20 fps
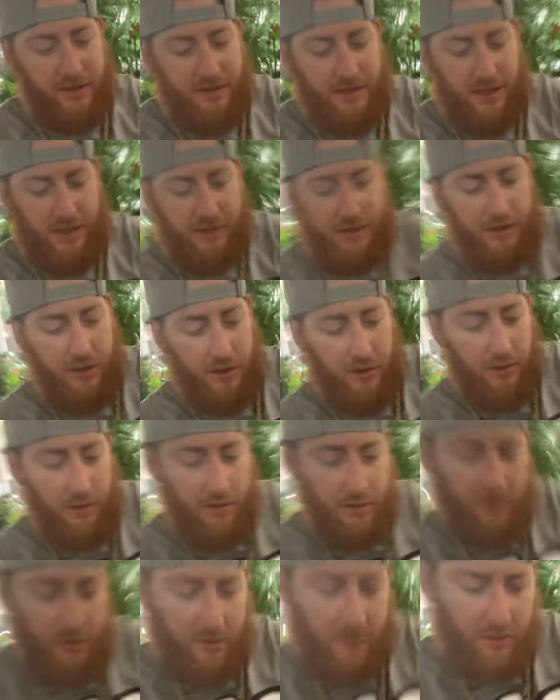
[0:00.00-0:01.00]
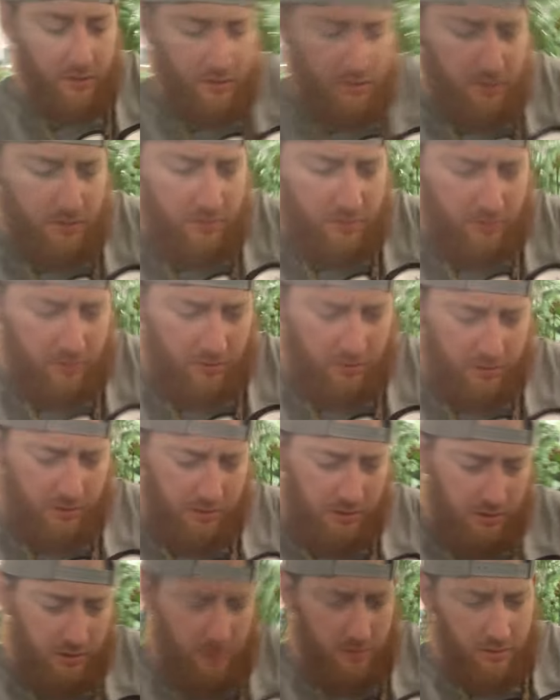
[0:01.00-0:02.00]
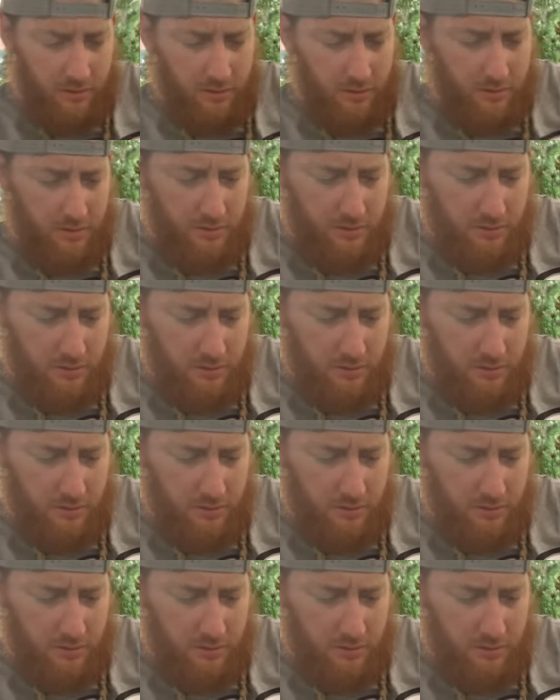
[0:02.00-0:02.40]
tattoo. Oh, tattoos. Yeah, yeah, yeah. tattoo.